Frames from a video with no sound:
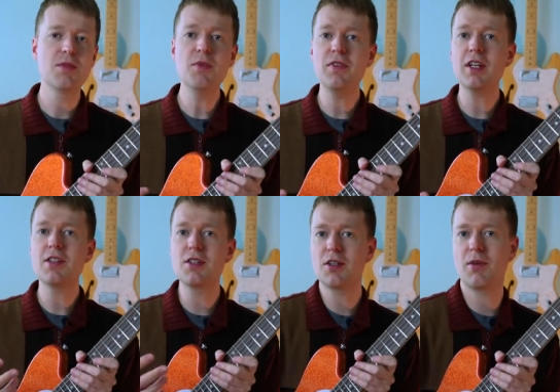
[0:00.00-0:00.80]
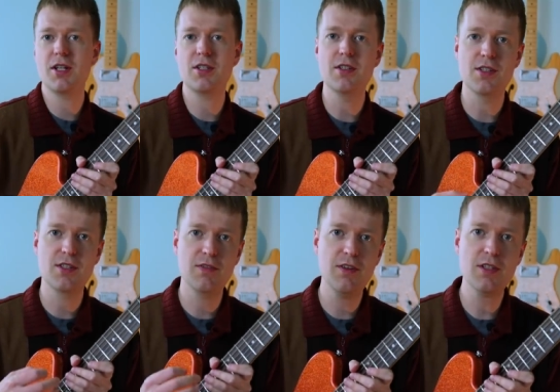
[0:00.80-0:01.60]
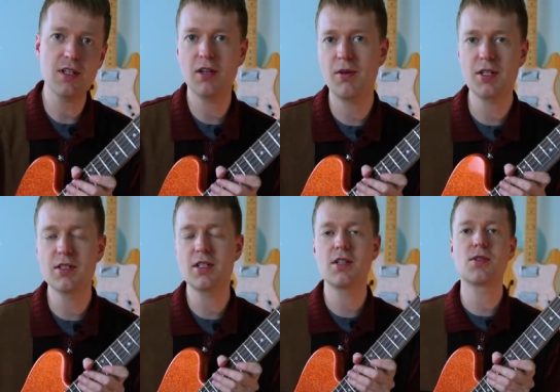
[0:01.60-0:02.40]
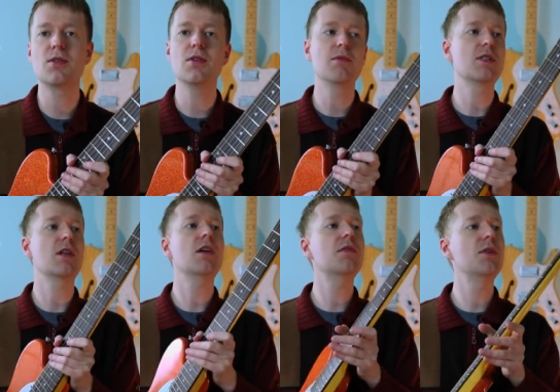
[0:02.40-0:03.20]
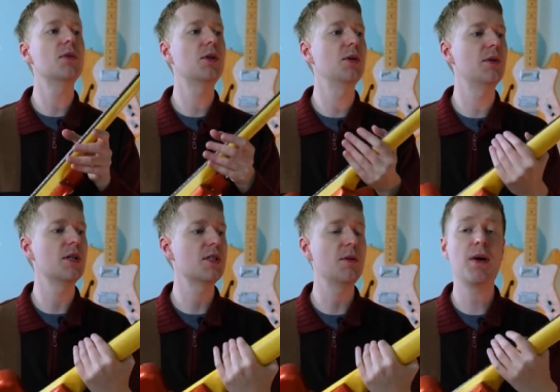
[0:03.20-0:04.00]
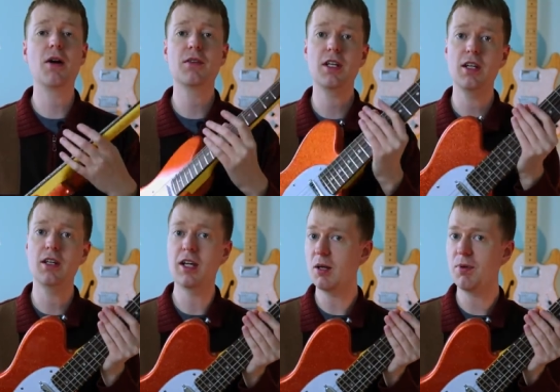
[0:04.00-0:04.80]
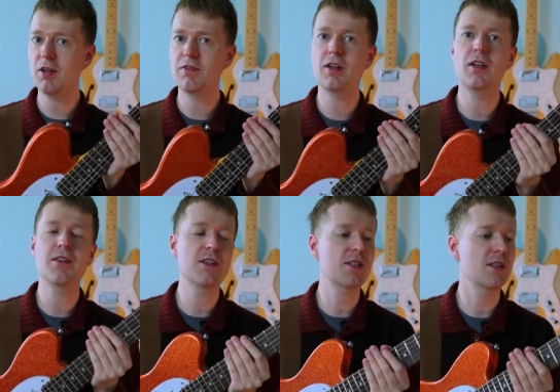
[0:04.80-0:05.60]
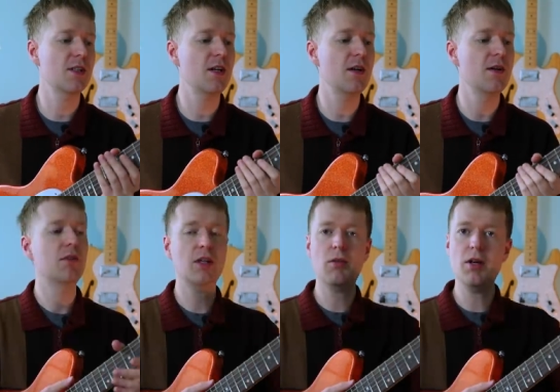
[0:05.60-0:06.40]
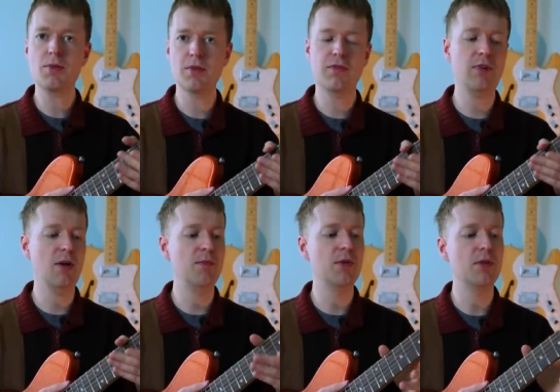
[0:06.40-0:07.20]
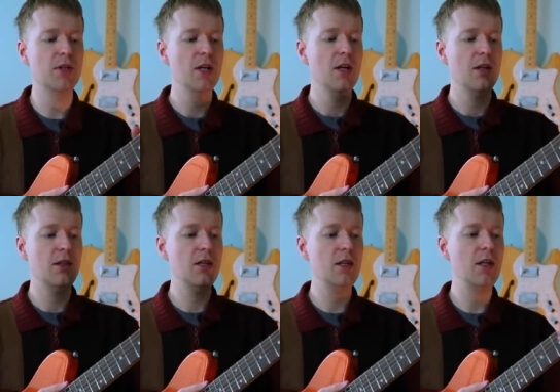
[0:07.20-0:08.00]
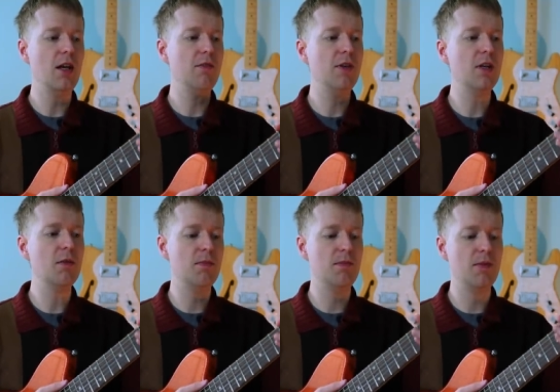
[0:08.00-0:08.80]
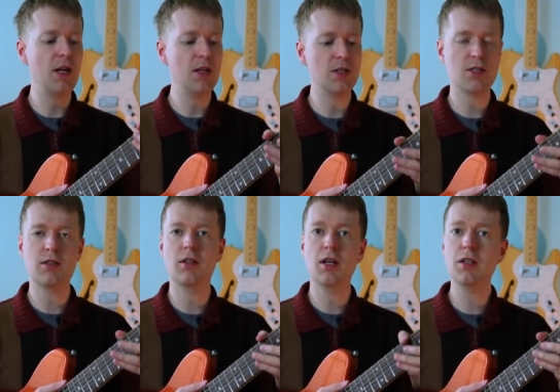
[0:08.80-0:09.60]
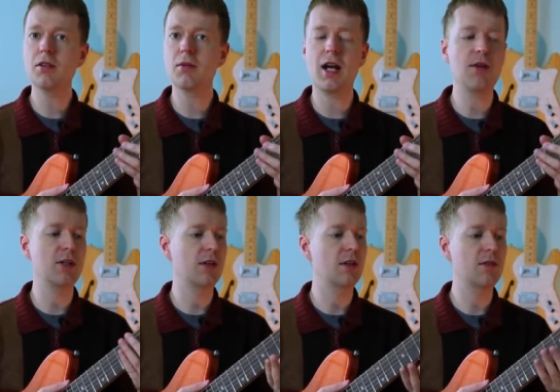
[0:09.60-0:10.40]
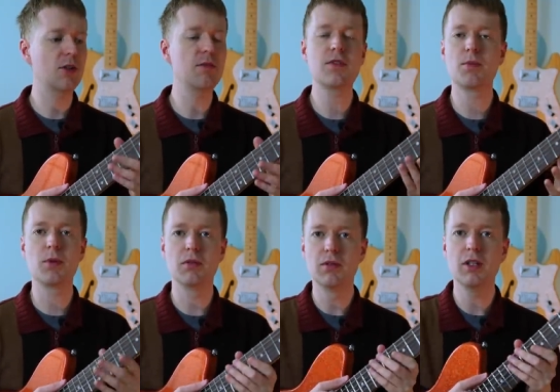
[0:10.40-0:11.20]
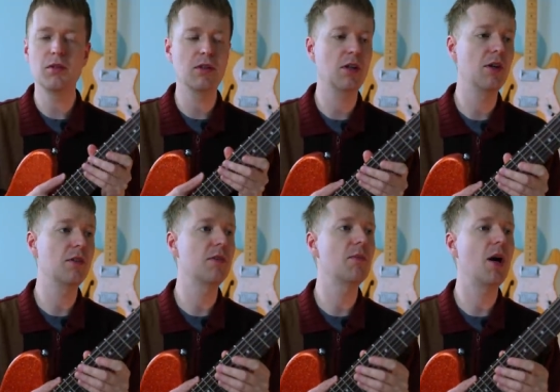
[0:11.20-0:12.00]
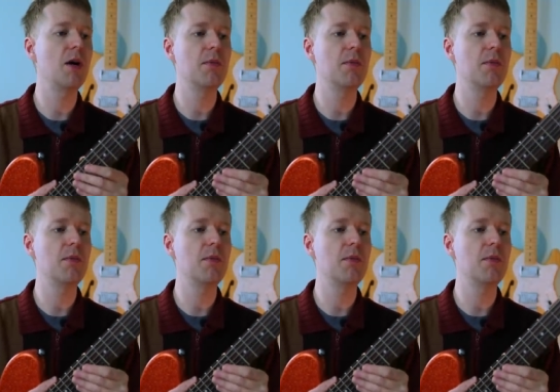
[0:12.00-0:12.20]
So moving into your questions, the first lot of questions that I saw was a lot of you were curious about the neck profile on this guitar. We've got a rosewood fretboard. The finger edges are a little rounded, they're comfortable in, enough in my